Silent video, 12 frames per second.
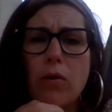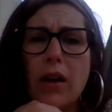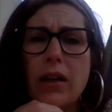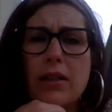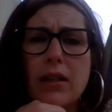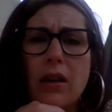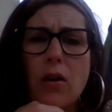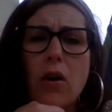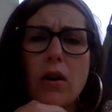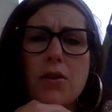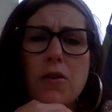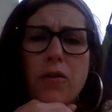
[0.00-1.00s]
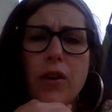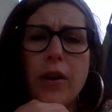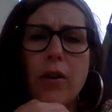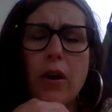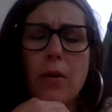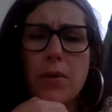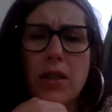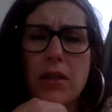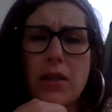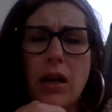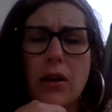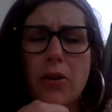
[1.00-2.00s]
rays can cause flare-ups,
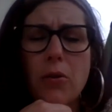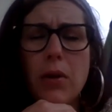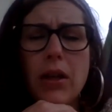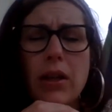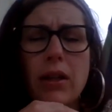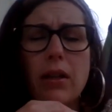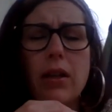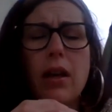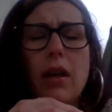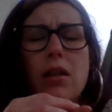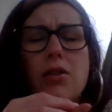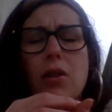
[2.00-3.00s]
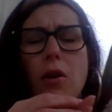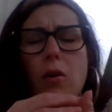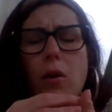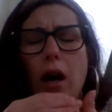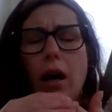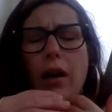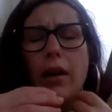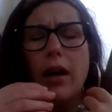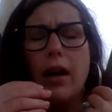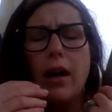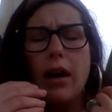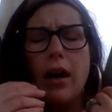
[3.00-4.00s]
says Dr. Mina. So
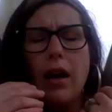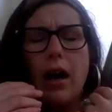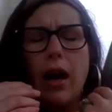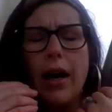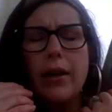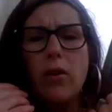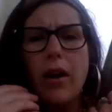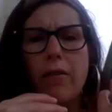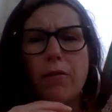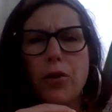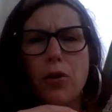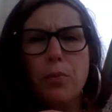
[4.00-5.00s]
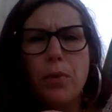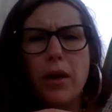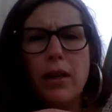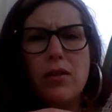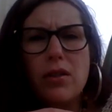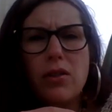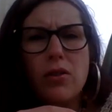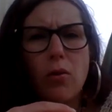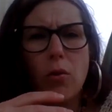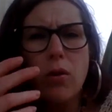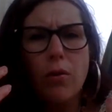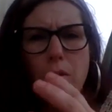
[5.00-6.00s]
I don't have lupus
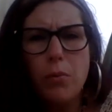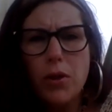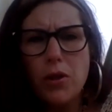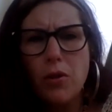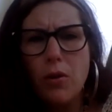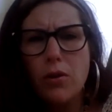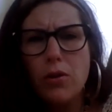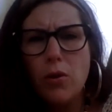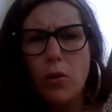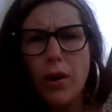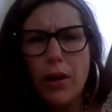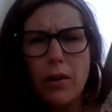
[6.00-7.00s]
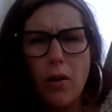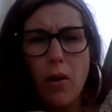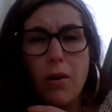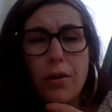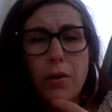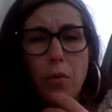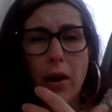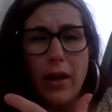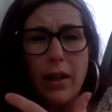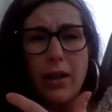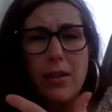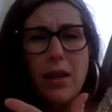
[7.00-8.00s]
or rheumatoid
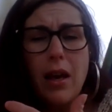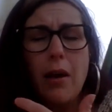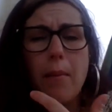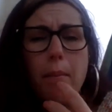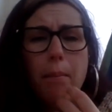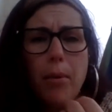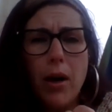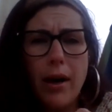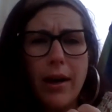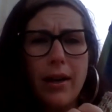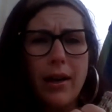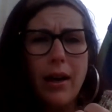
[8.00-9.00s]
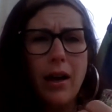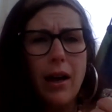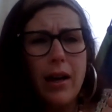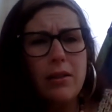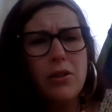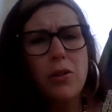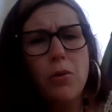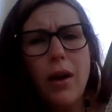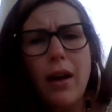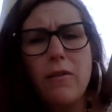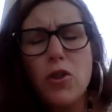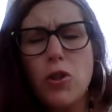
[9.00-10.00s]
arthritis, but I do
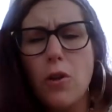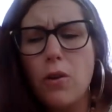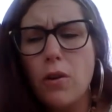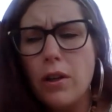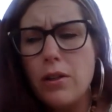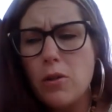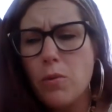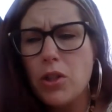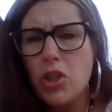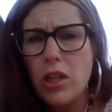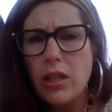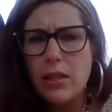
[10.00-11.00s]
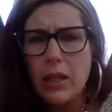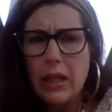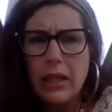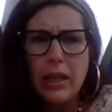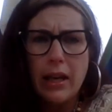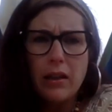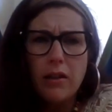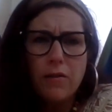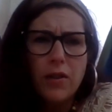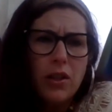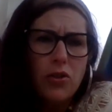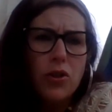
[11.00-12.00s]
have Sjogren's, which is a
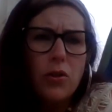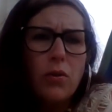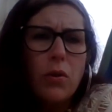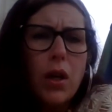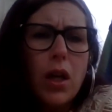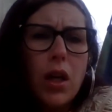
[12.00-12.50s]
connective tissue